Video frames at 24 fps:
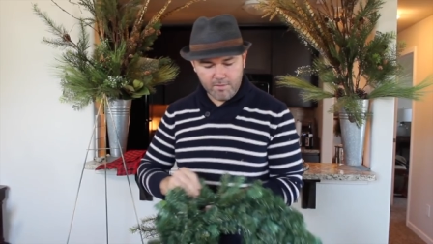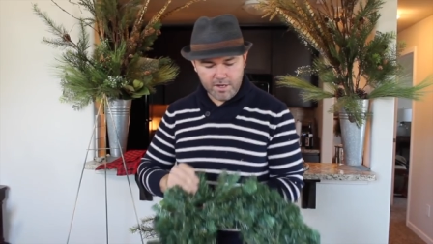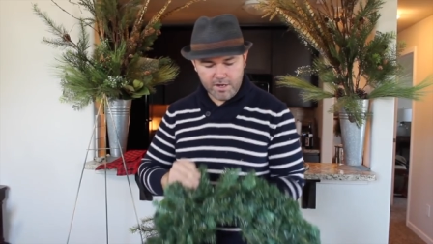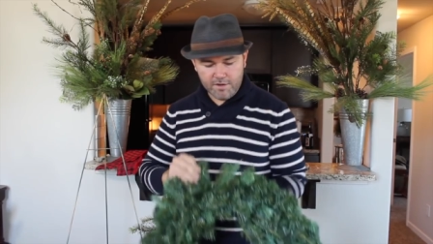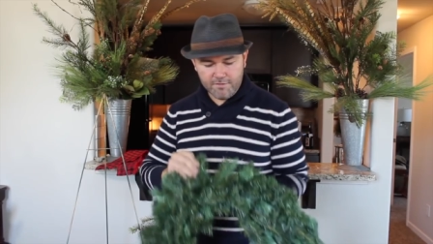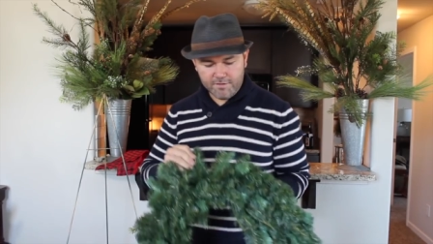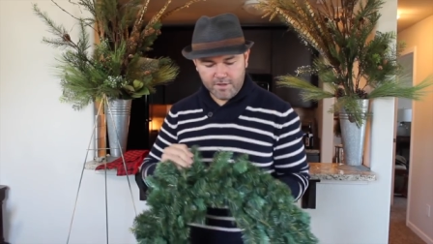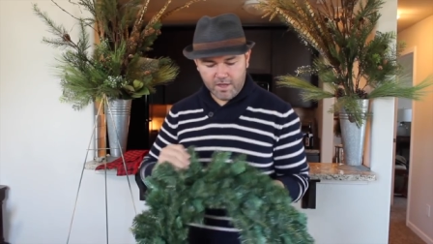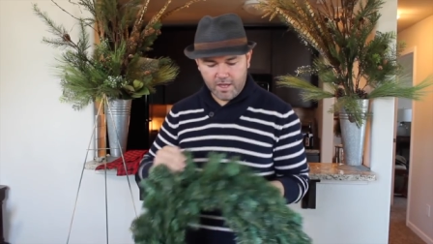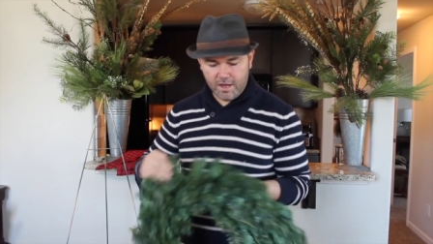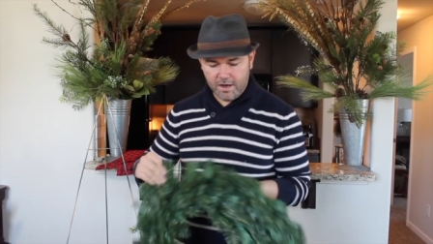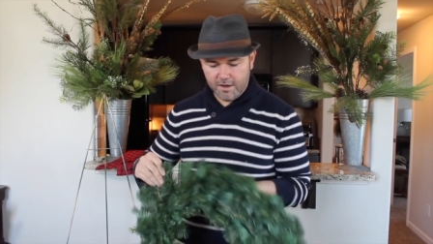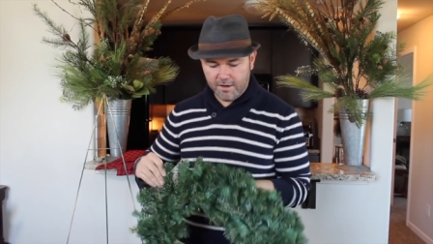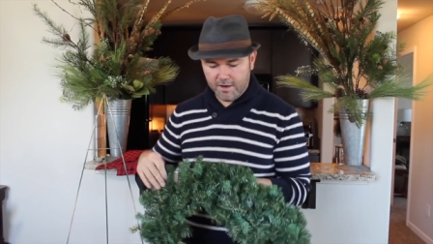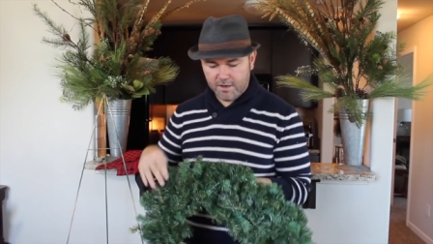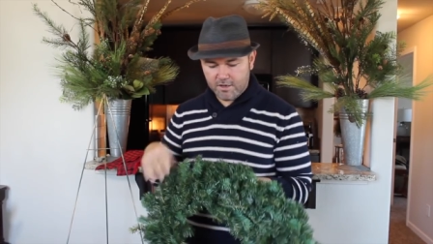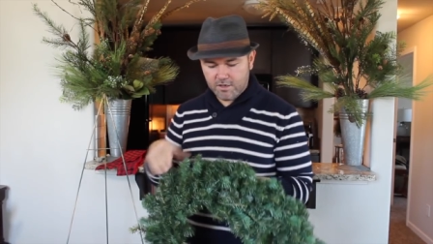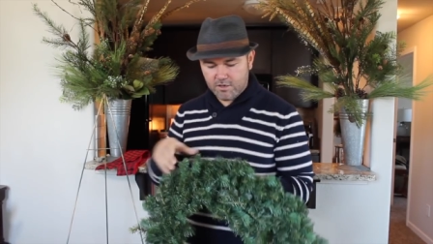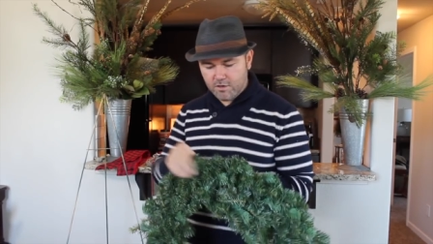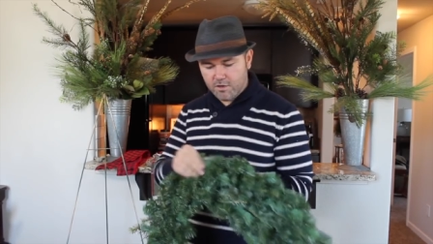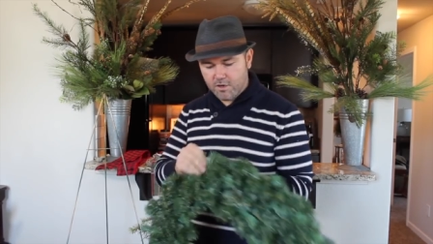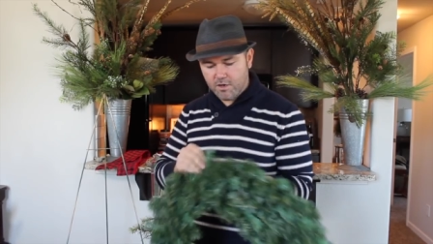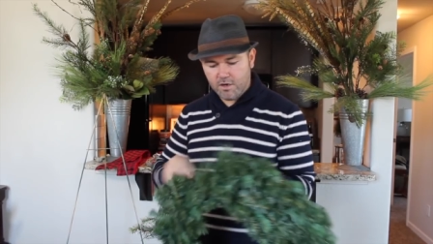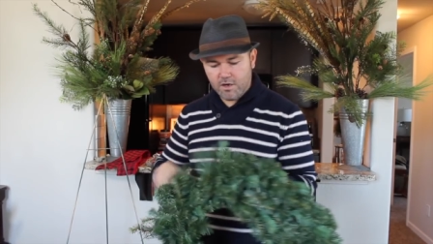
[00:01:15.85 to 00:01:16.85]
bit of
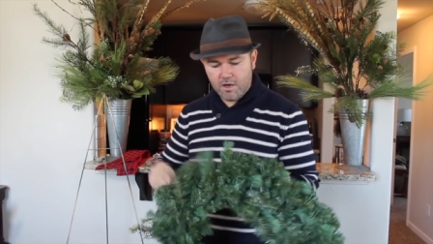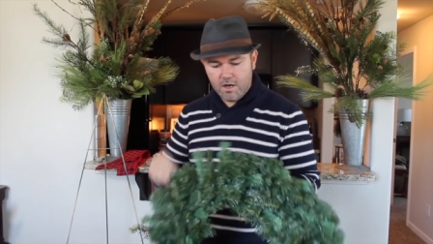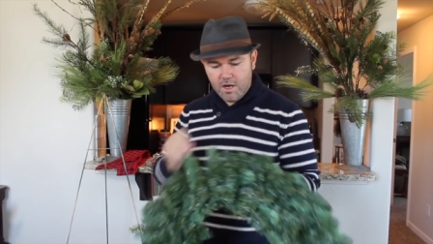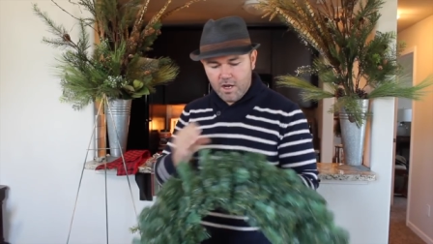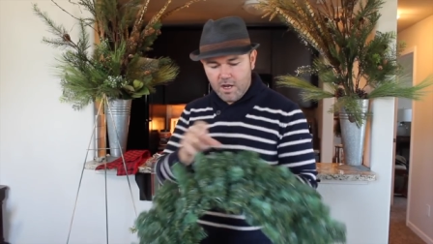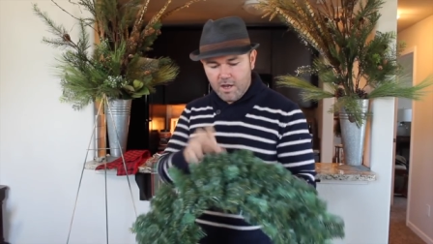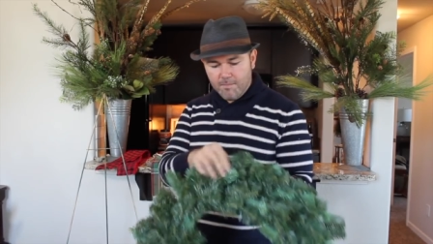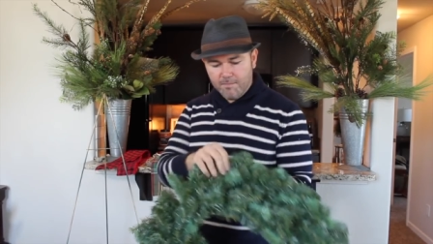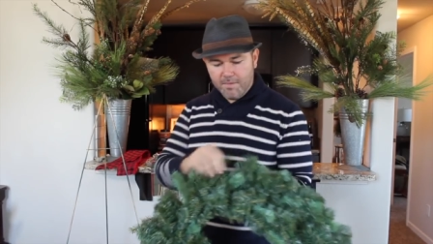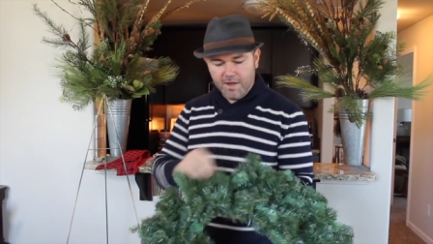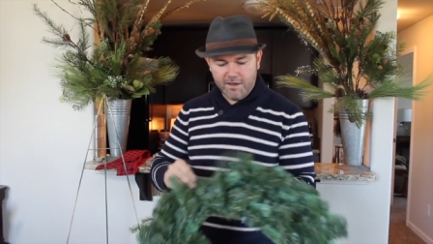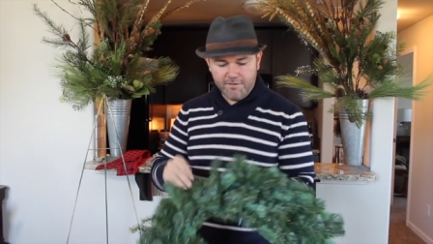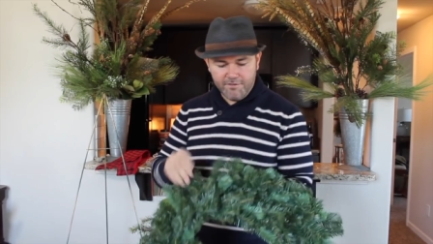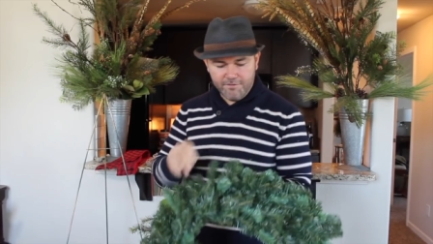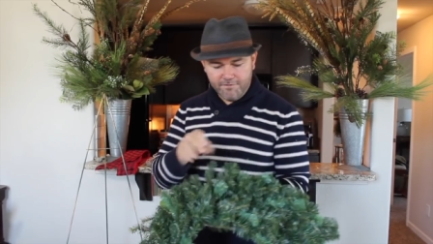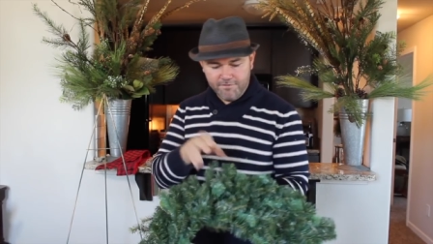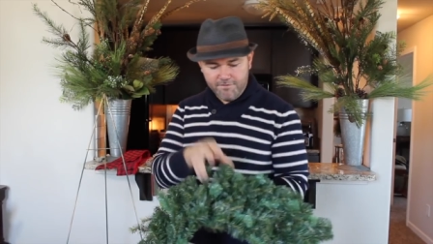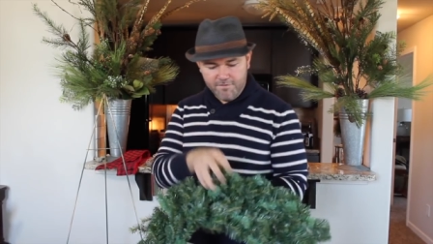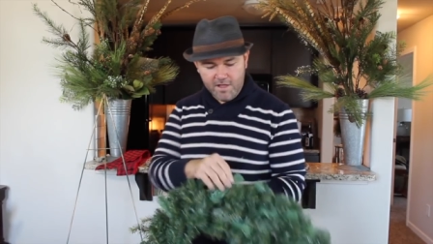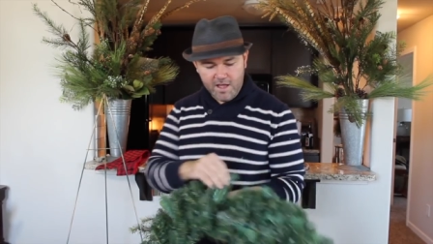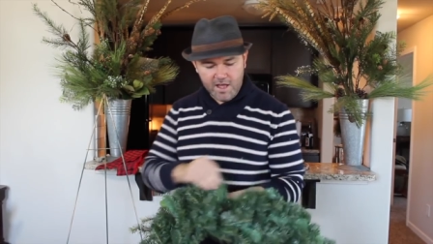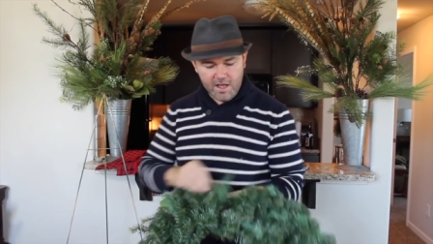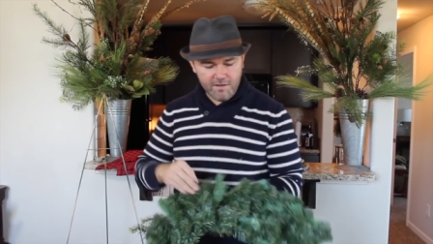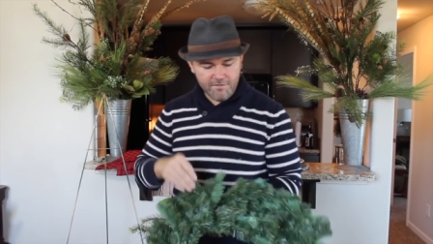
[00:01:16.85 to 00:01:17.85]
character by
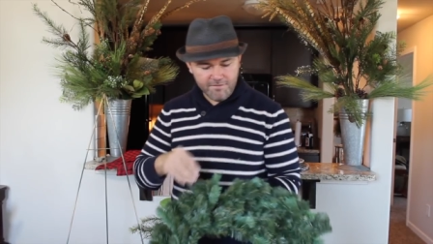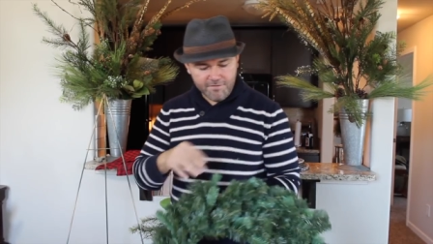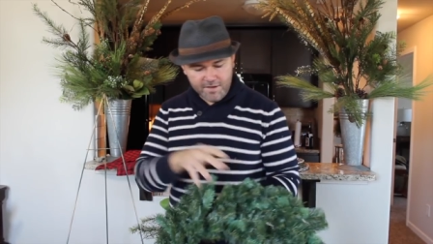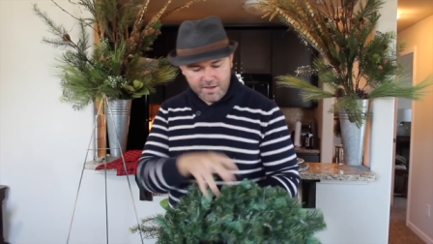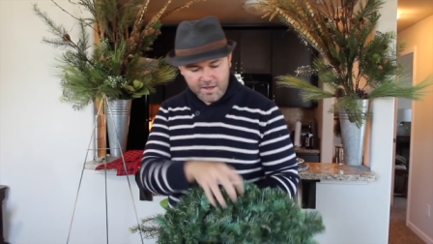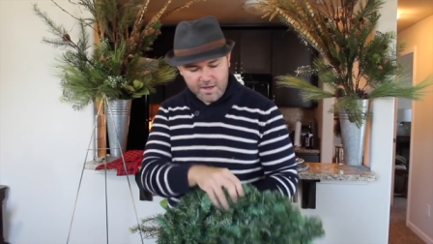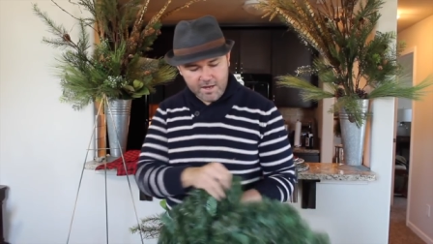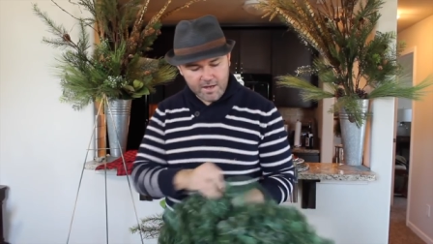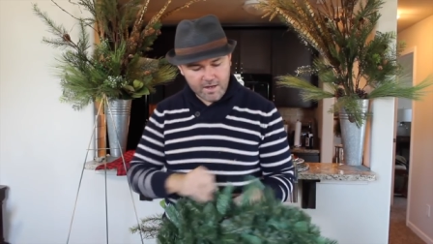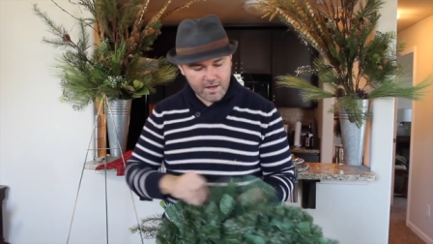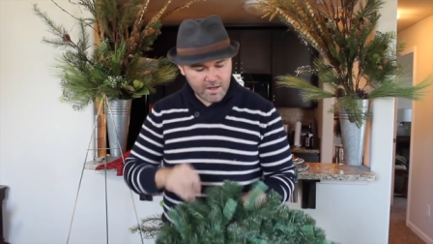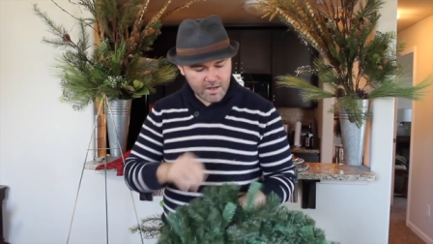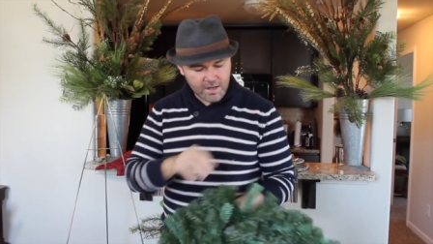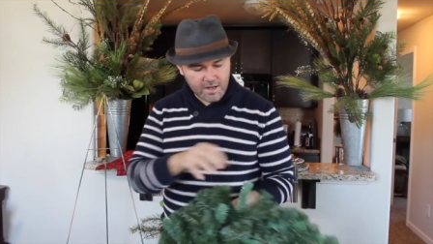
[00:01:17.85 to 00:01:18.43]
fluffing,